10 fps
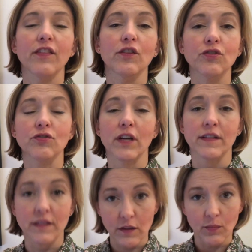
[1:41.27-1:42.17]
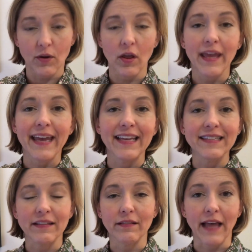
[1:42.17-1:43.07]
The stressed syllable
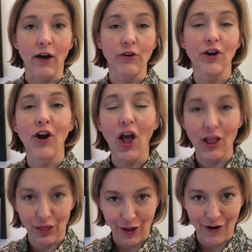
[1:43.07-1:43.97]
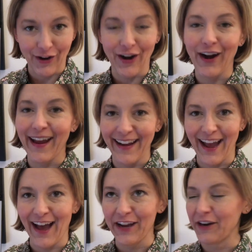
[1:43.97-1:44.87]
is louder, longer, and
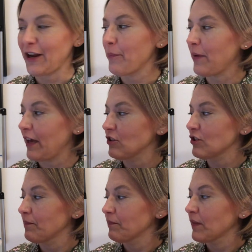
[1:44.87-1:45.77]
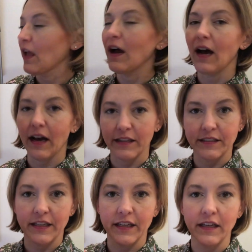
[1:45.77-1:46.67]
higher in pitch.
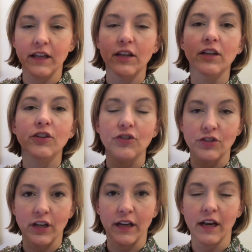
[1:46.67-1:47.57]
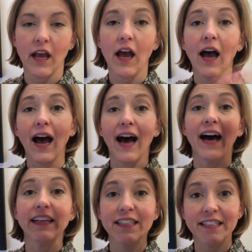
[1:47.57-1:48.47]
Addition,
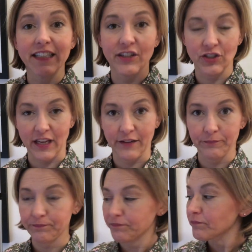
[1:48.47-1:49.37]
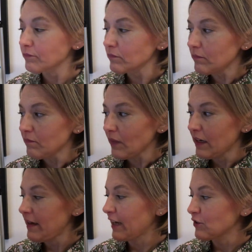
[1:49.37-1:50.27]
addition.
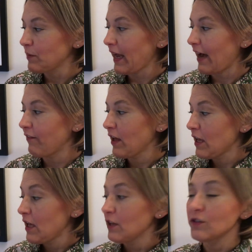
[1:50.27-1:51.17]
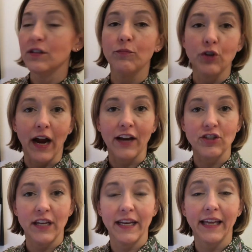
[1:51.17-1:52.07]
Next we have
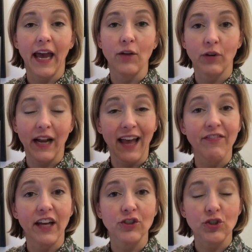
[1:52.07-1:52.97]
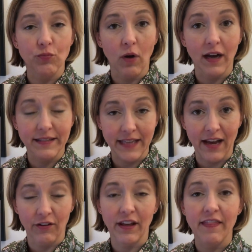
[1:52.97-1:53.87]
subtraction. Again, we're gonna have that schwa
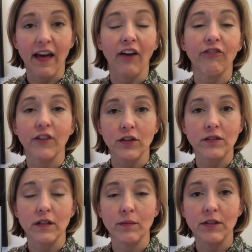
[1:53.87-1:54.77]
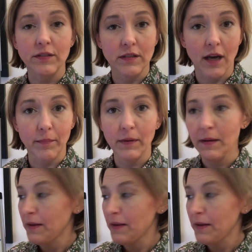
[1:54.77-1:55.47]
sound in that first syllable, sub,